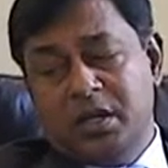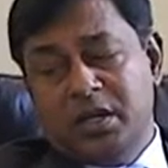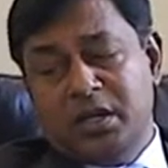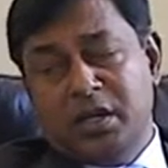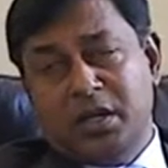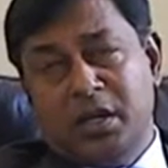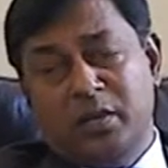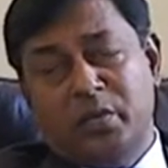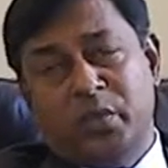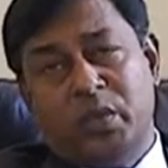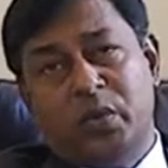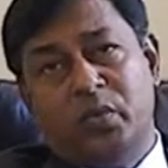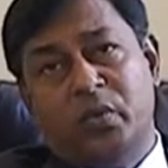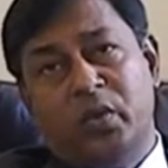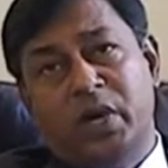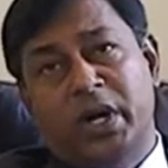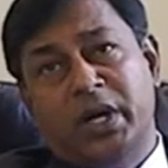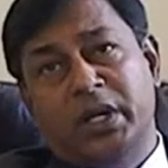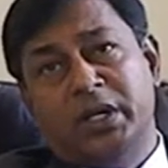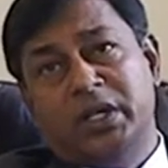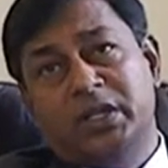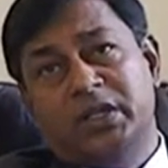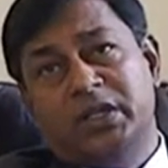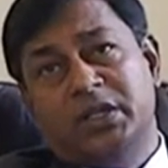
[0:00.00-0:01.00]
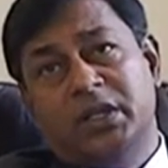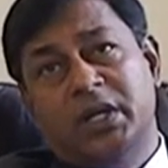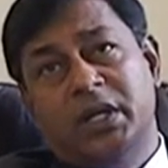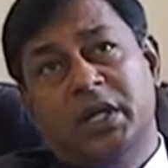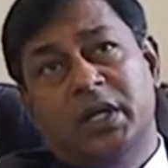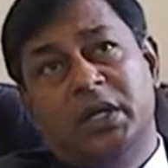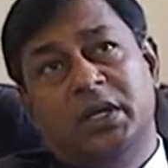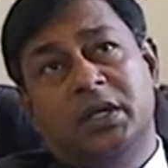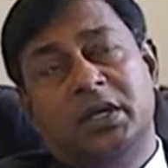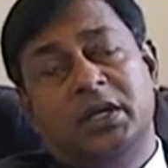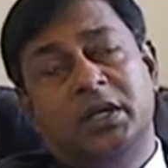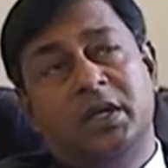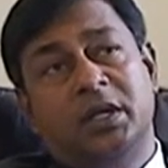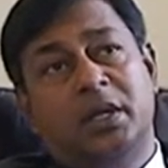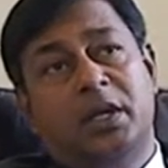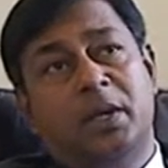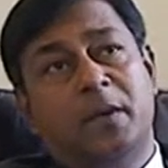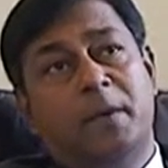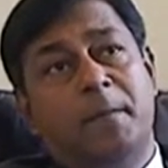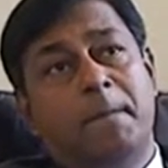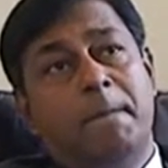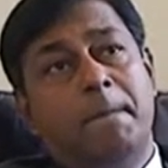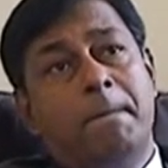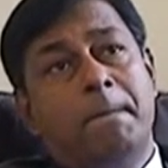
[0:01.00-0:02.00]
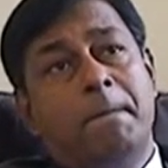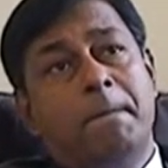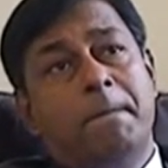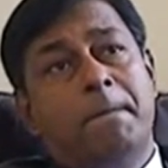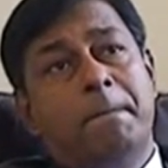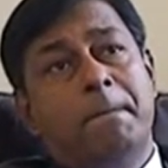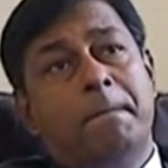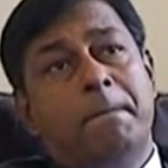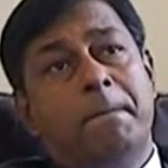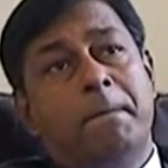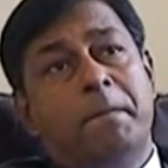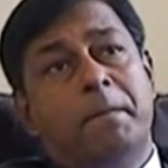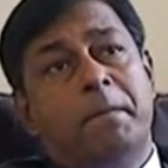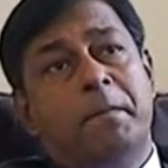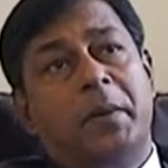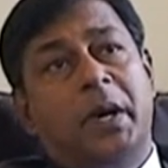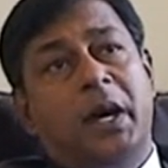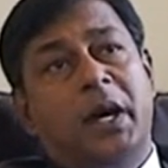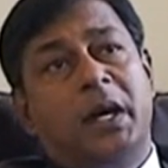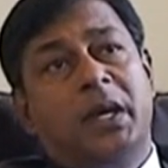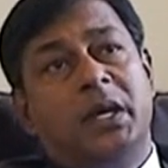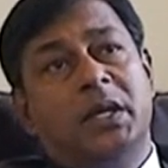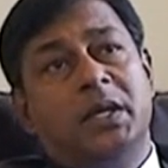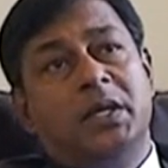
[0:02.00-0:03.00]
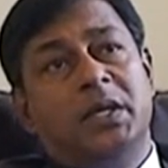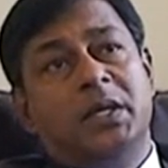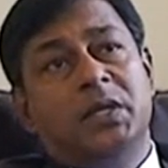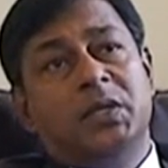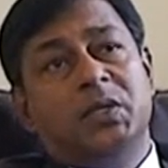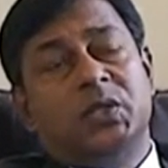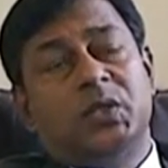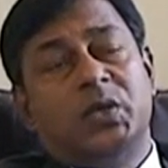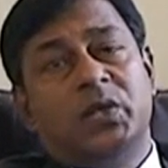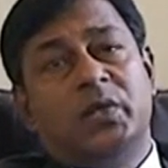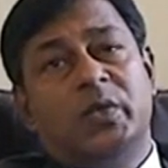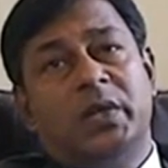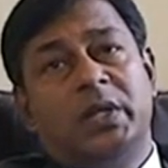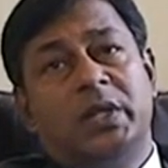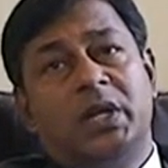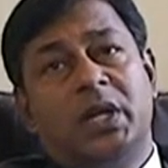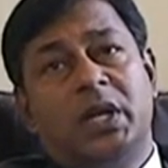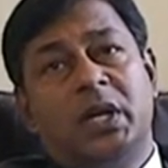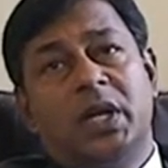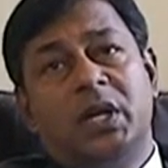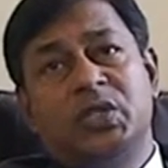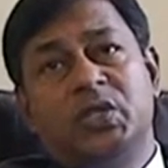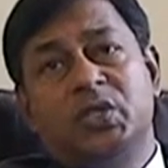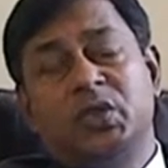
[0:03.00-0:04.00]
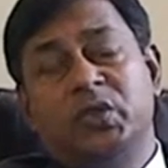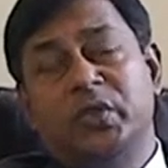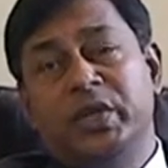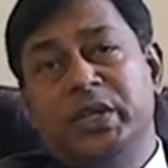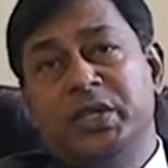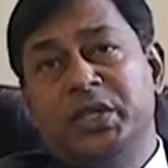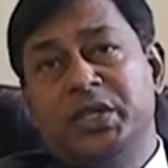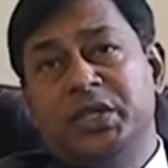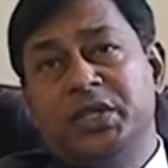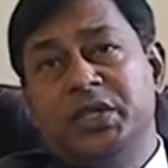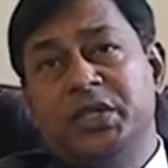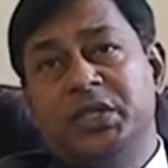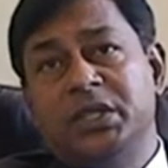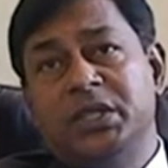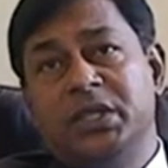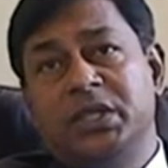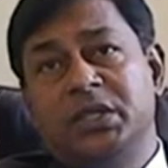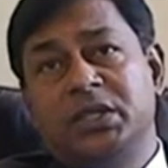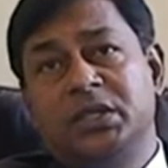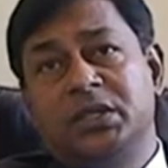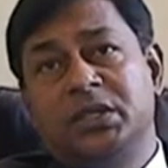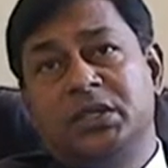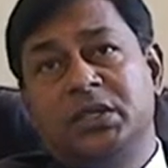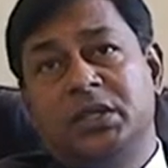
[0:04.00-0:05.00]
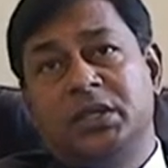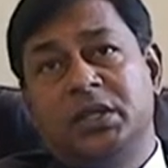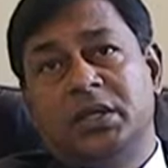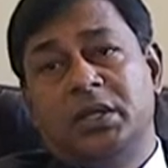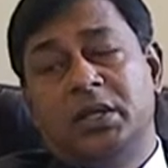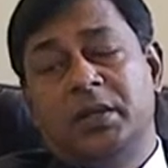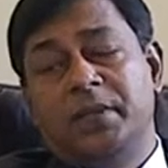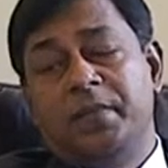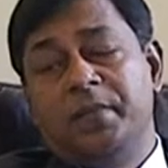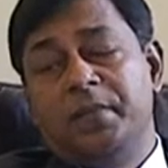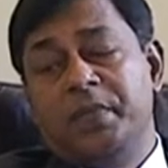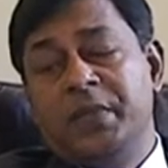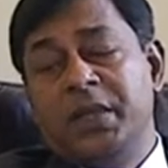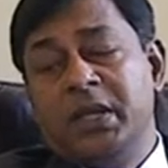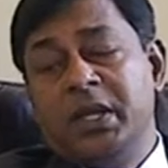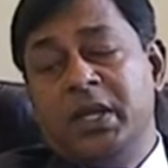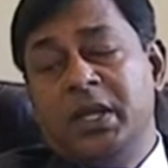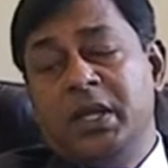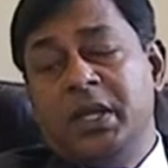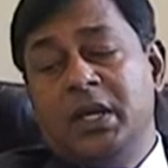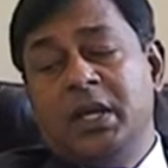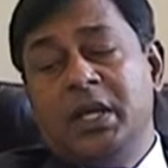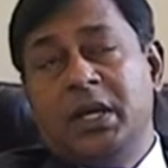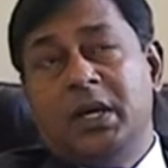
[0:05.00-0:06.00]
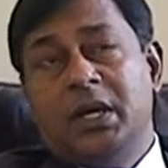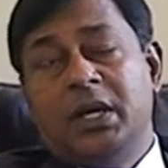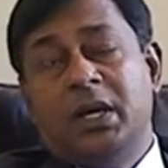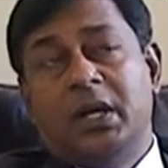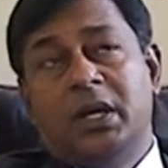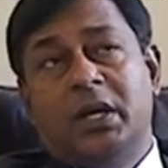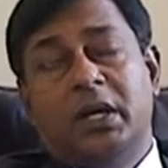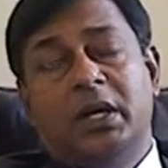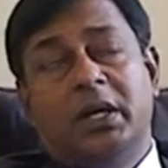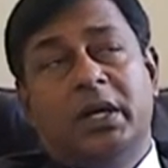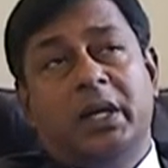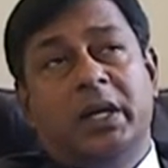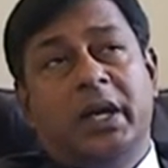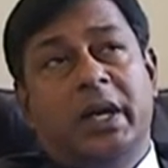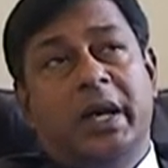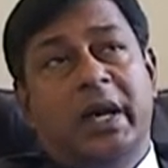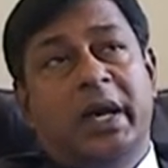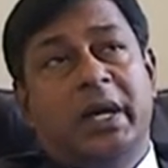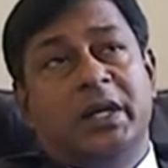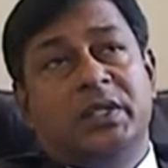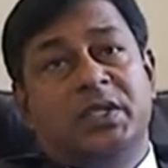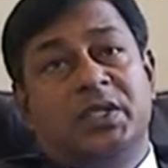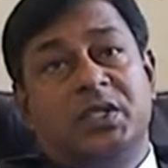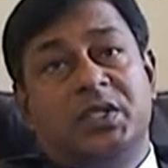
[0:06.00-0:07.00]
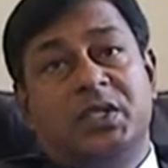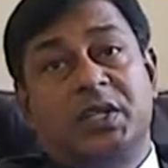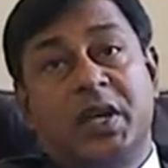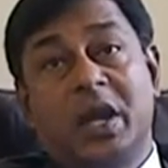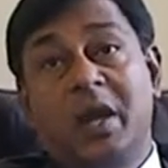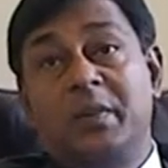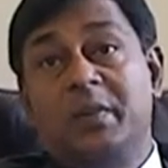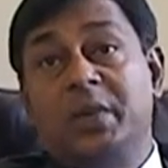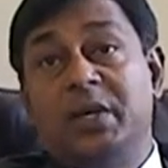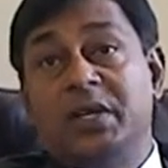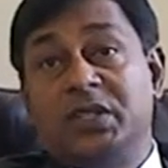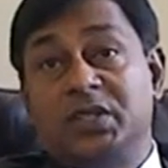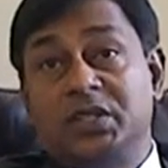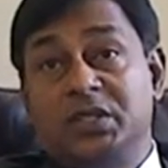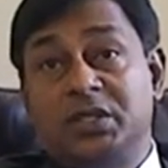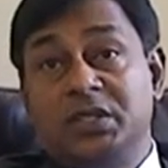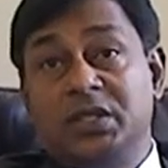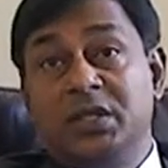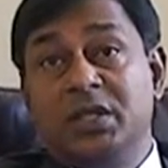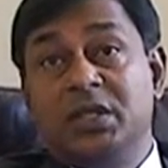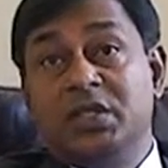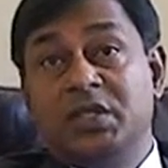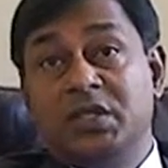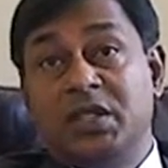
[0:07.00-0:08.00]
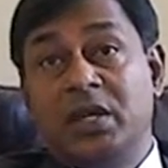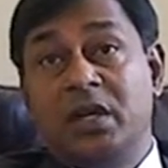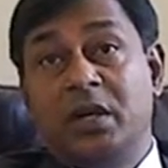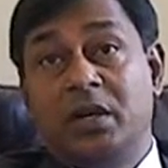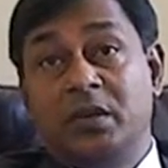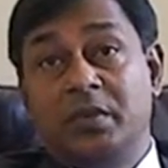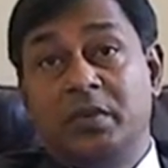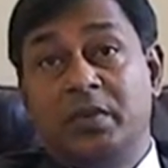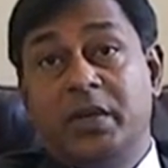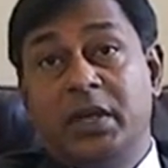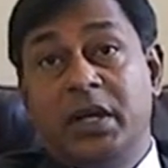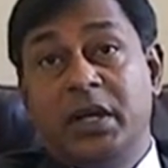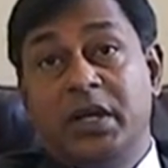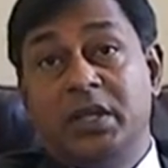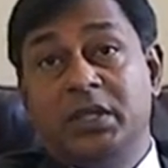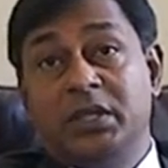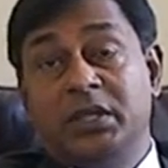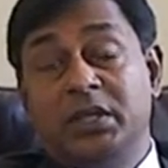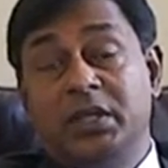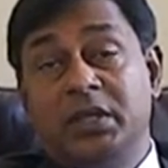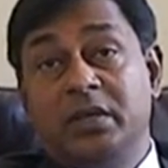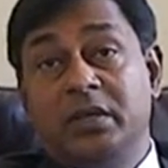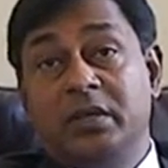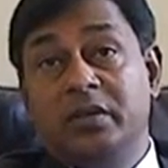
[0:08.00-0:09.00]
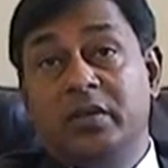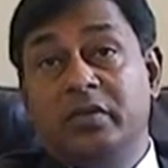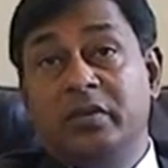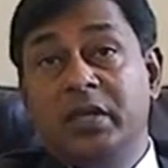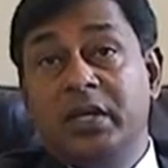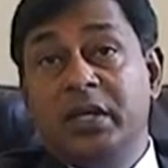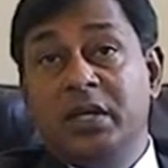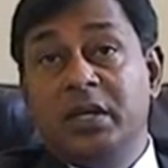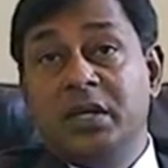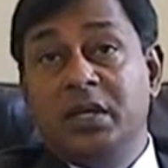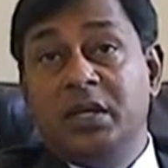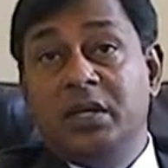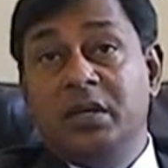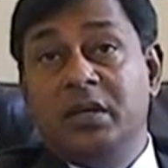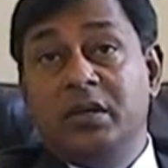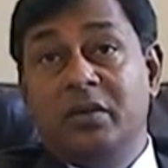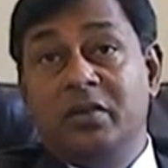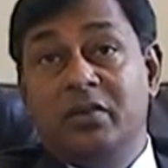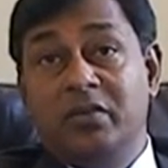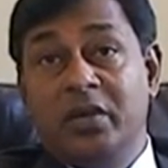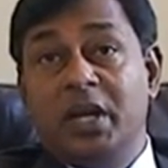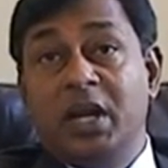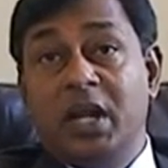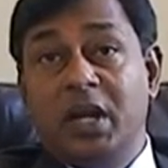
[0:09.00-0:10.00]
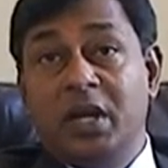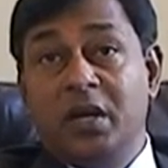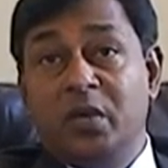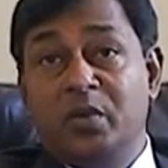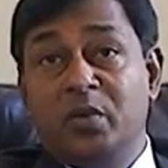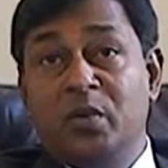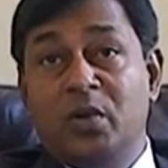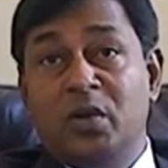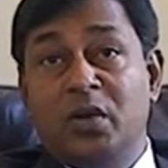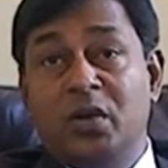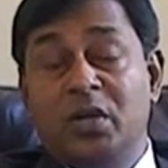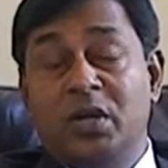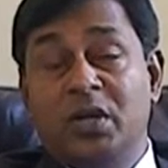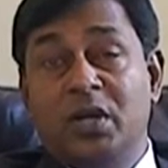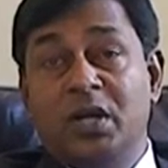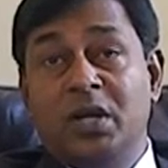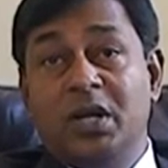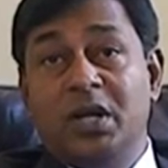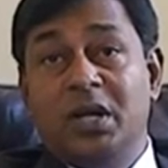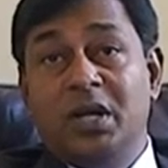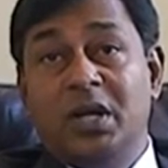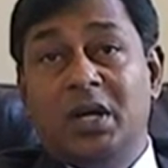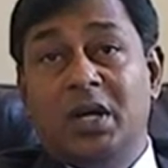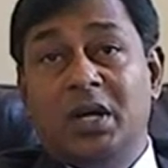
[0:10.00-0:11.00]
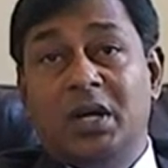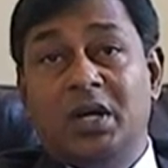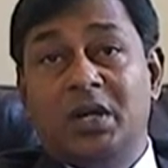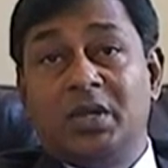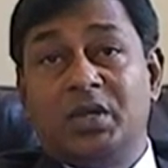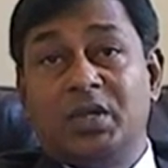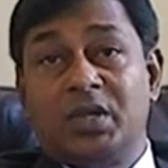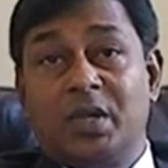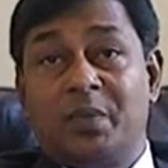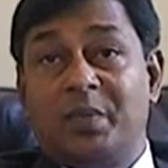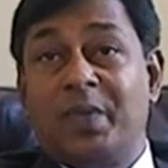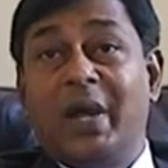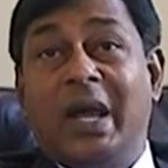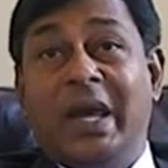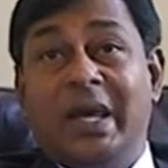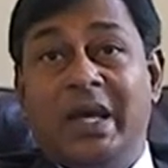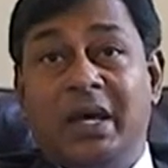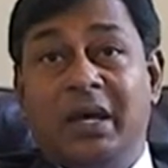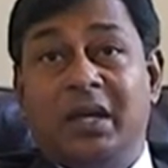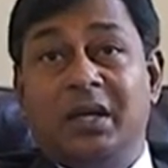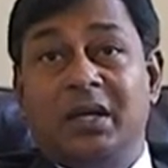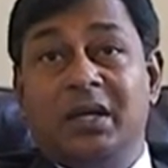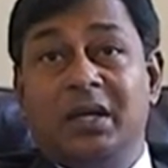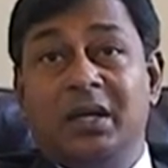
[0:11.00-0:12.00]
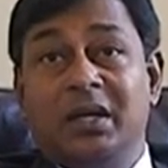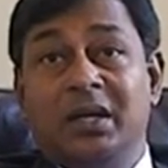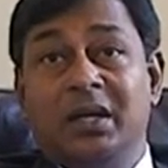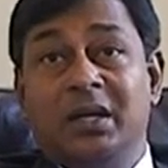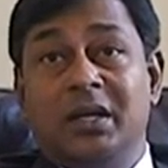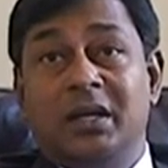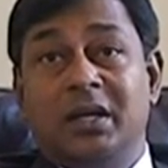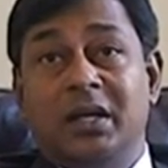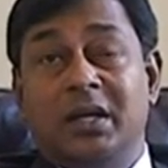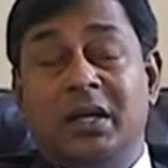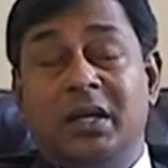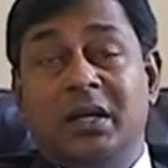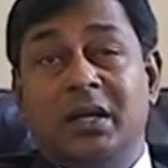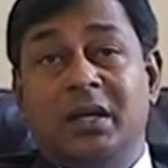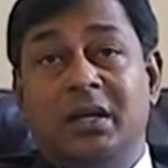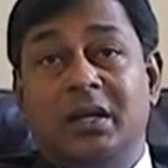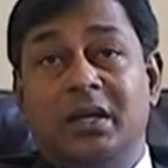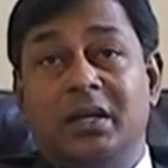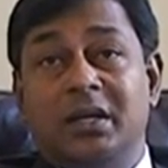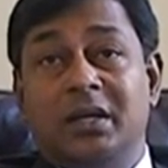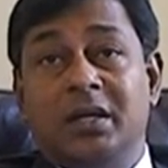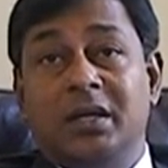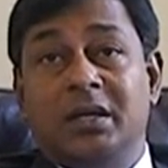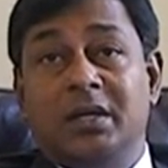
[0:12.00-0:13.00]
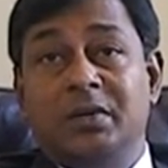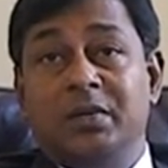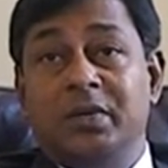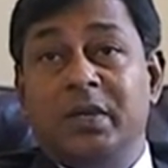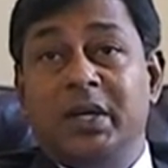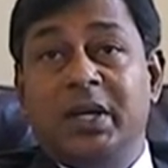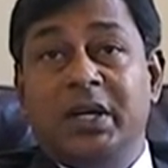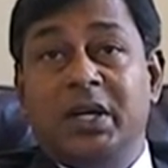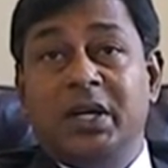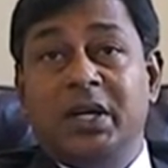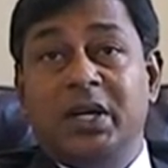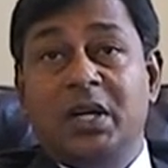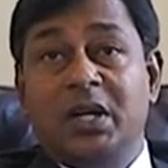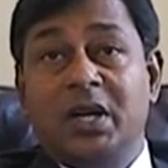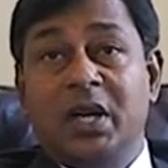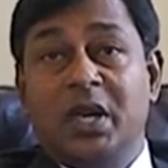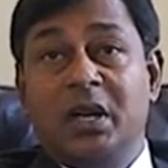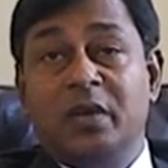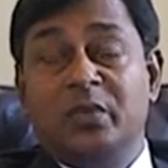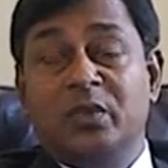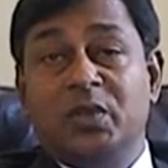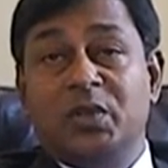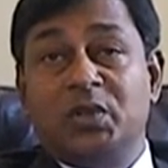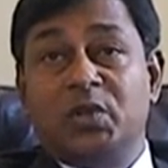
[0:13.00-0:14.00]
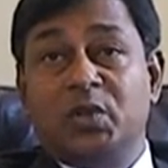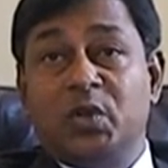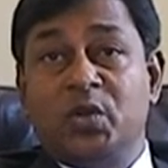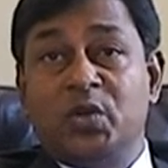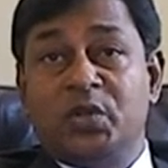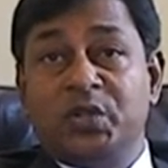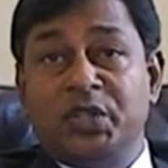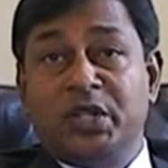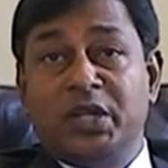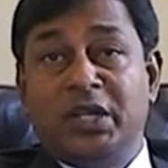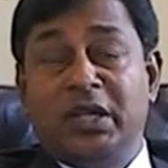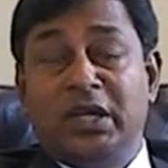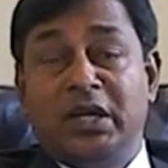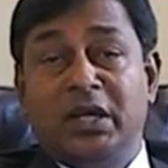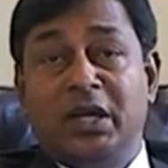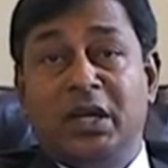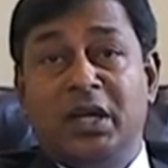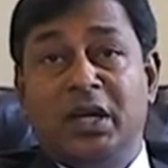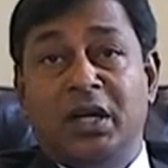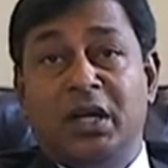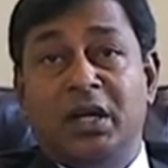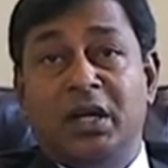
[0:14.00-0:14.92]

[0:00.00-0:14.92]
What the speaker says: Number one is that Bangladesh over the last 20 years has established itself as a very reliable supplier, a very reliable sourcing